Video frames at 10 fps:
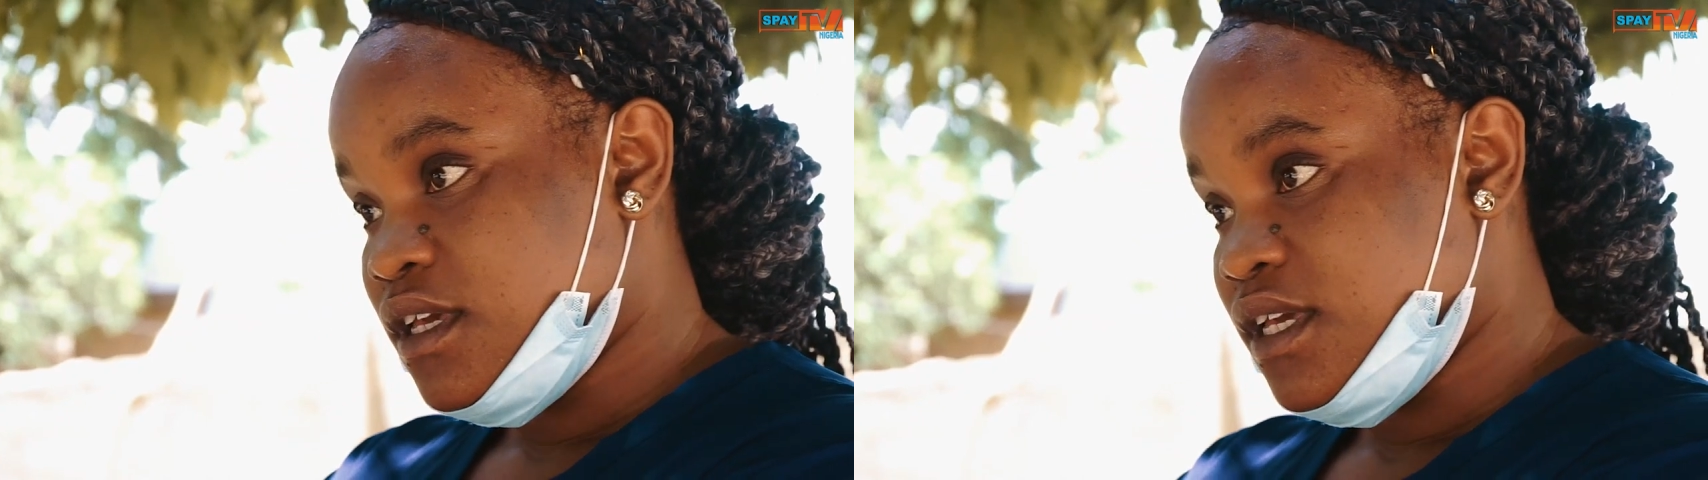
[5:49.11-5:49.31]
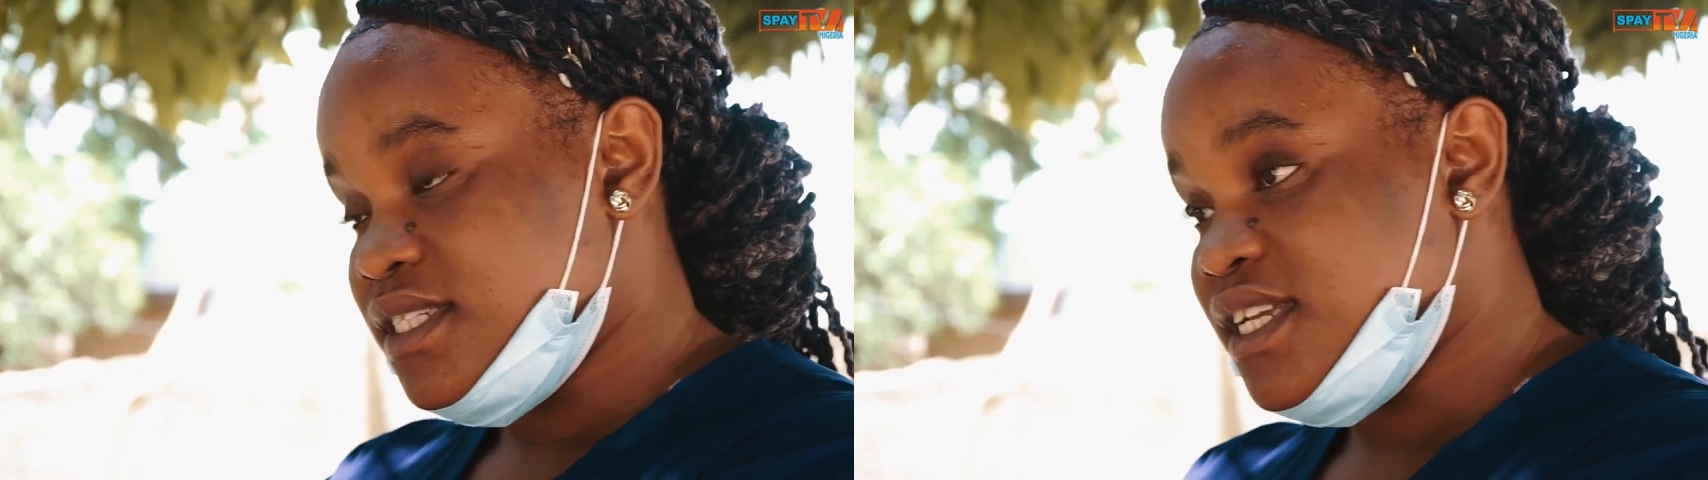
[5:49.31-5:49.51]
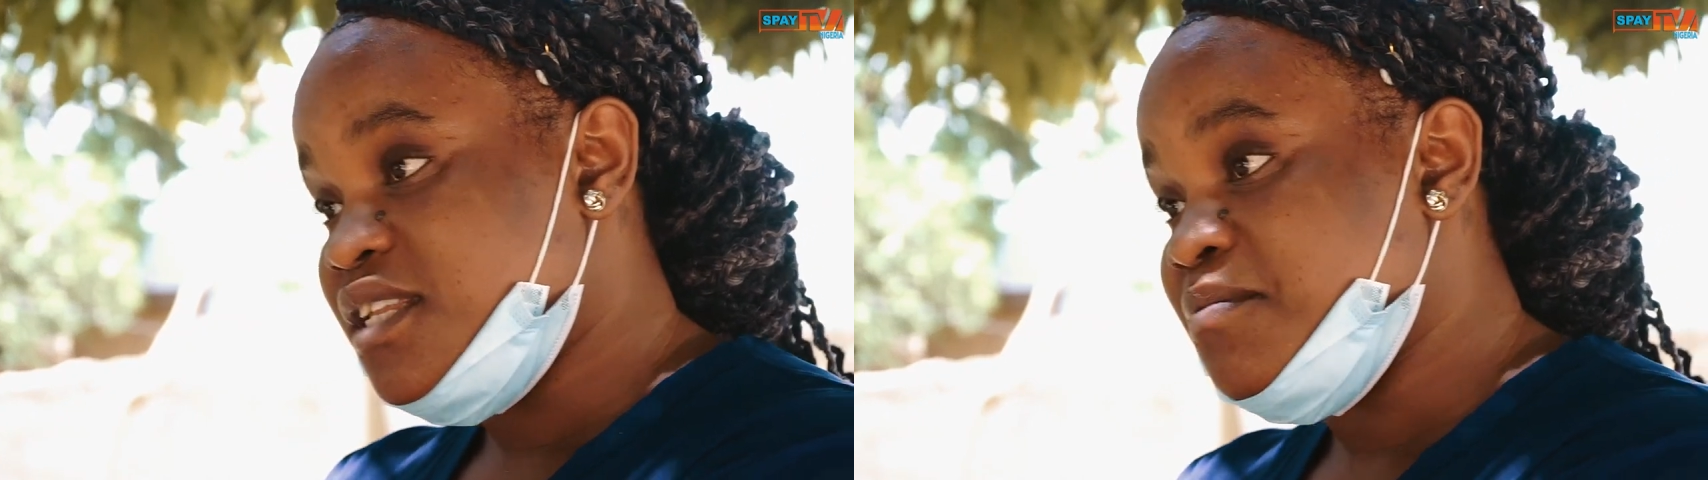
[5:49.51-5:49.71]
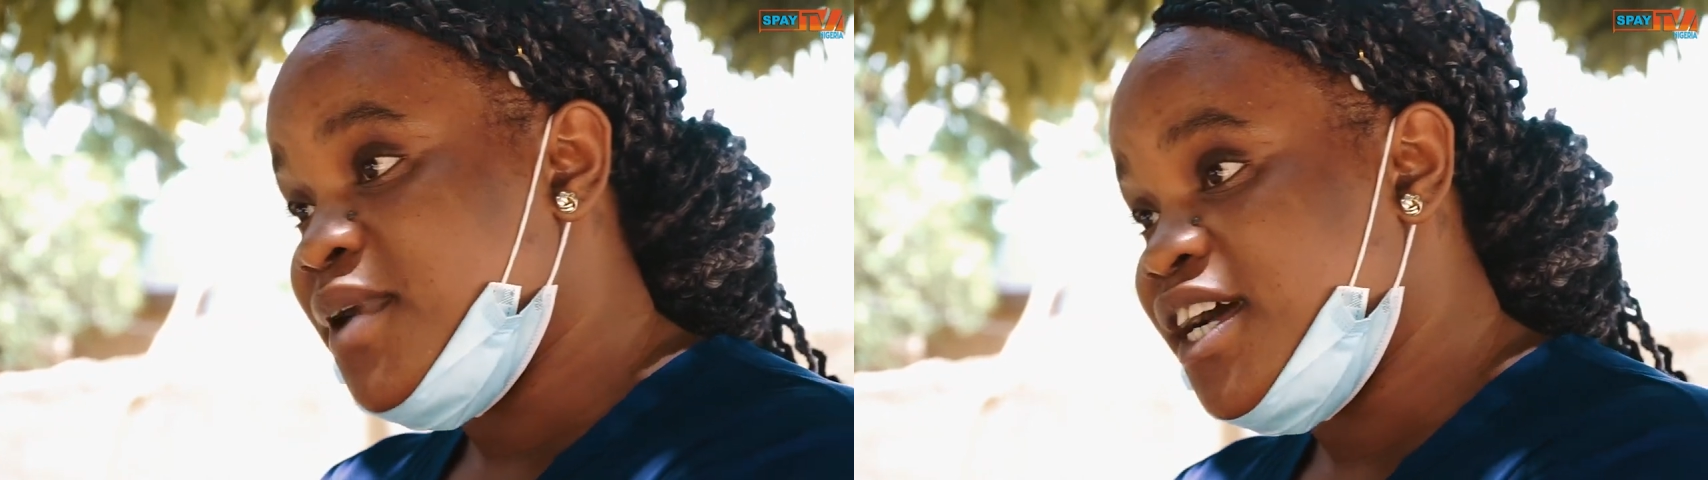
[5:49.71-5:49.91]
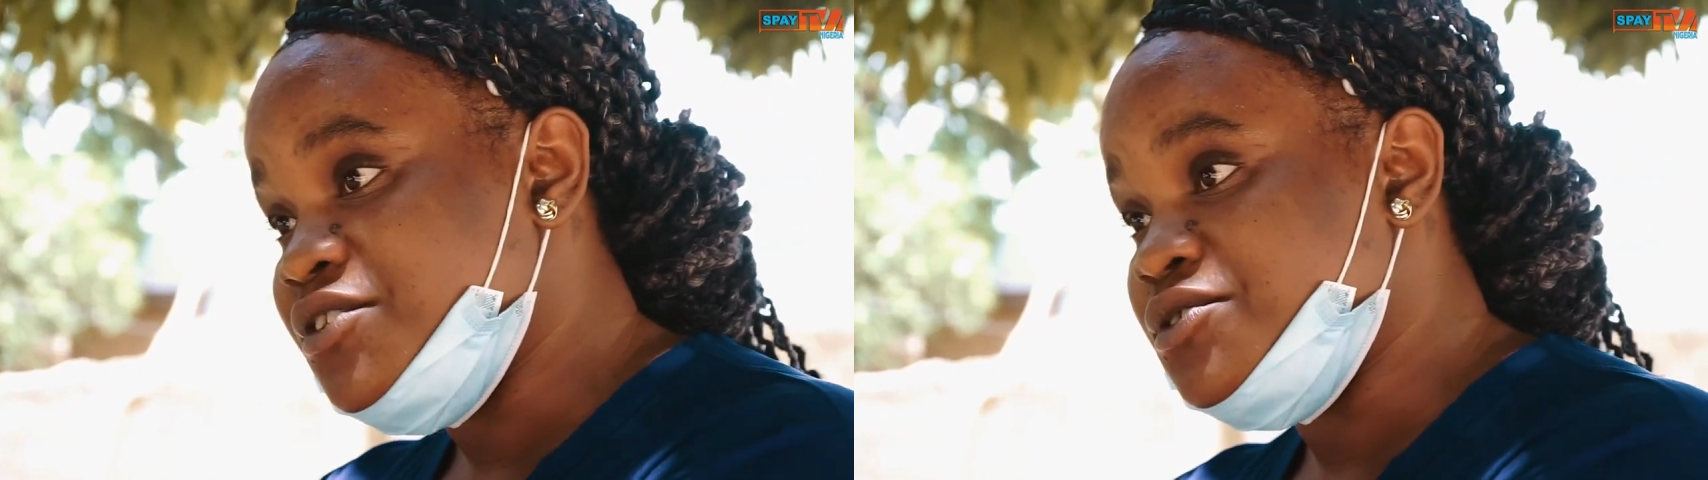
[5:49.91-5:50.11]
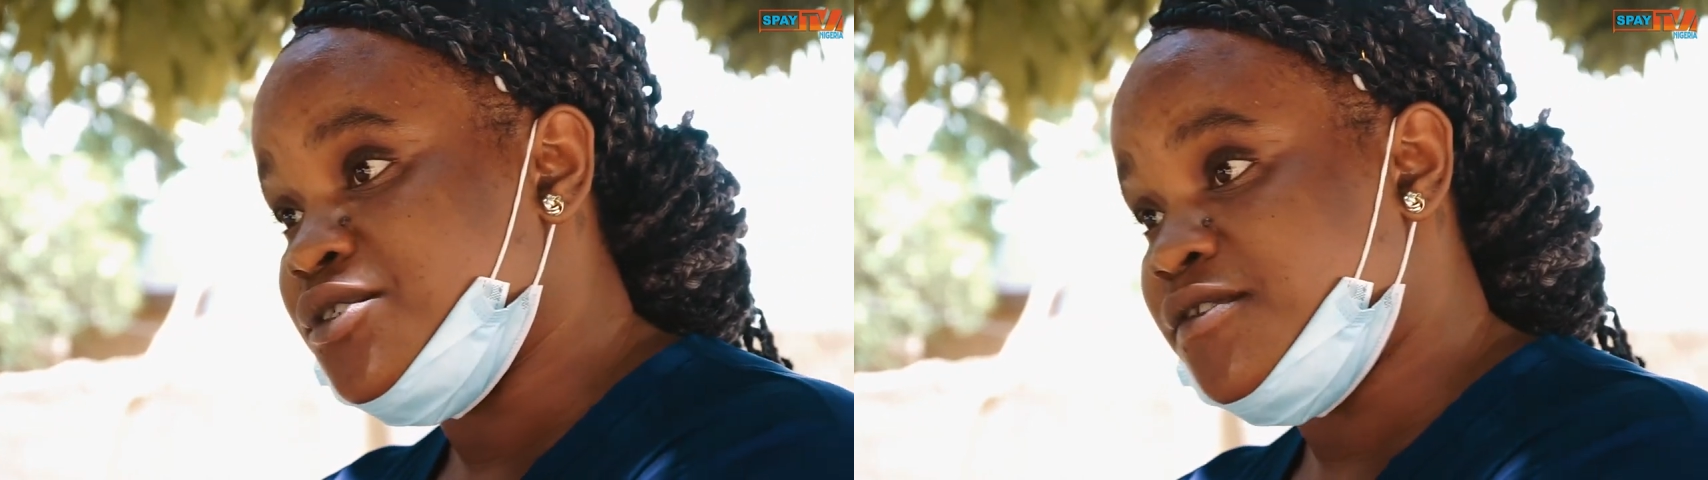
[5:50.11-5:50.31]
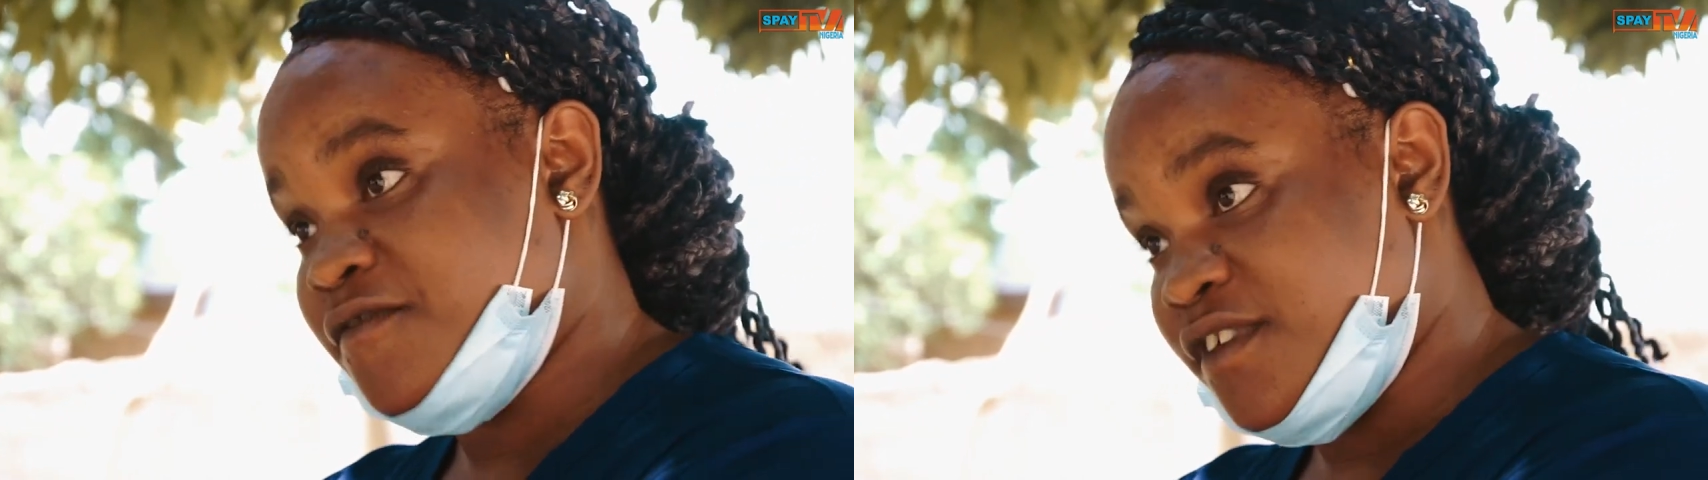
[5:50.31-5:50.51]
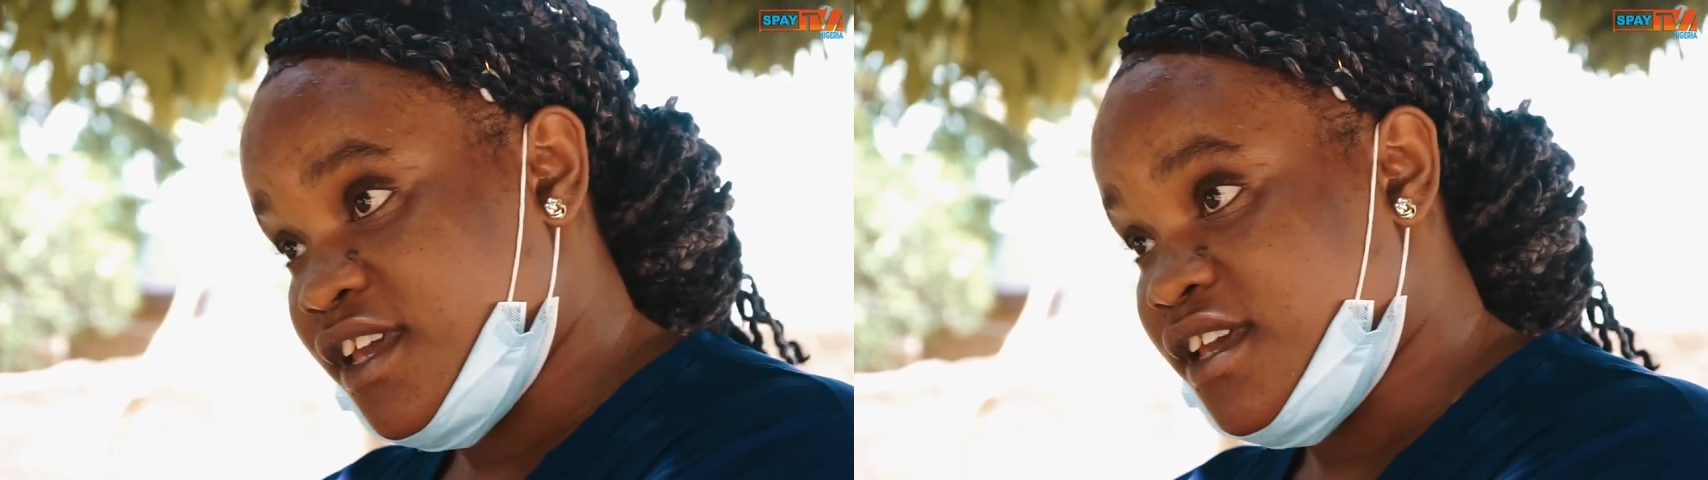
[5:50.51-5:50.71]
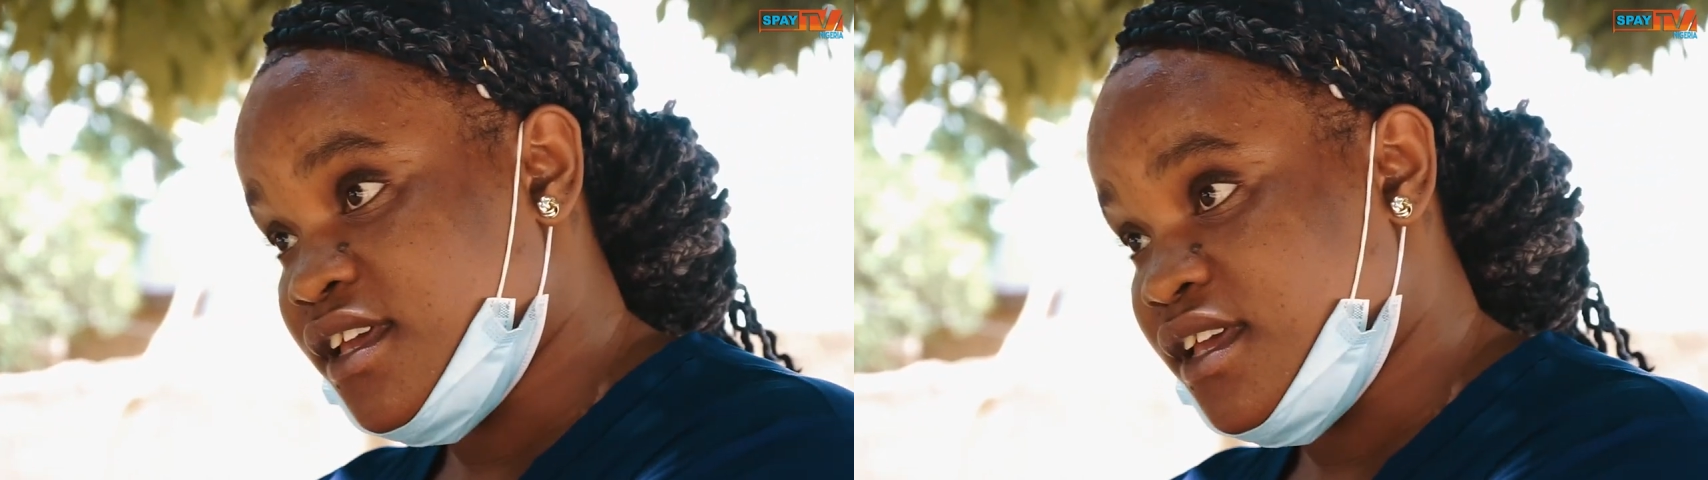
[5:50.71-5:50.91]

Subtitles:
He said, the man you should fear